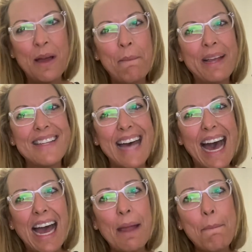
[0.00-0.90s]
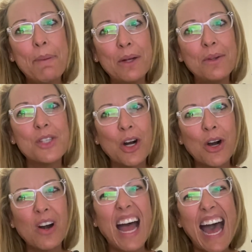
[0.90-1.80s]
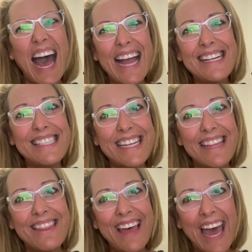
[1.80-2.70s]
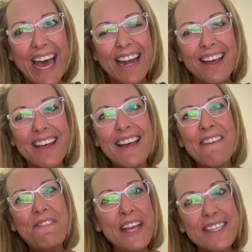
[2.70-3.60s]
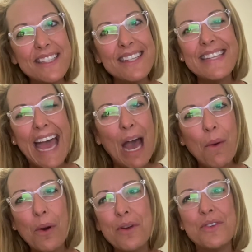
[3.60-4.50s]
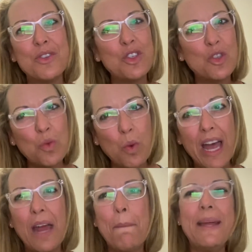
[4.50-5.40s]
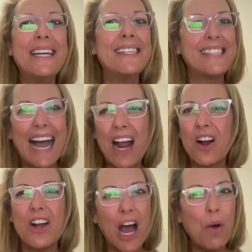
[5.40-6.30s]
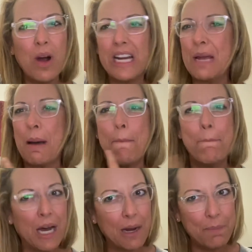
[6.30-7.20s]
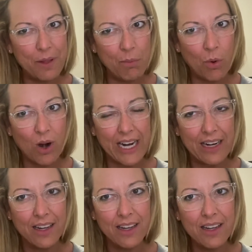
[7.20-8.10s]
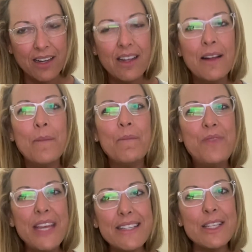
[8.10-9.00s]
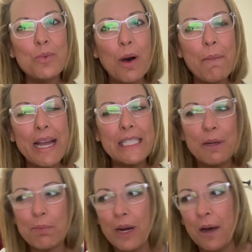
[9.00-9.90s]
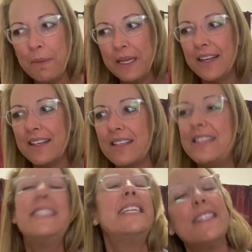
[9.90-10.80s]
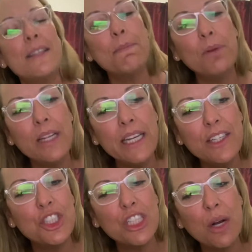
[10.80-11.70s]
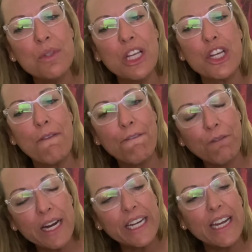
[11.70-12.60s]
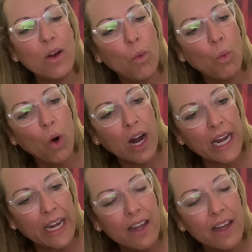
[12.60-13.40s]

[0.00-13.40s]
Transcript: because I built her. I did that. This is hours of sweat and being tired, not wanting to get my butt up in the morning. This is what makes me proud because discipline shows that you freaking want it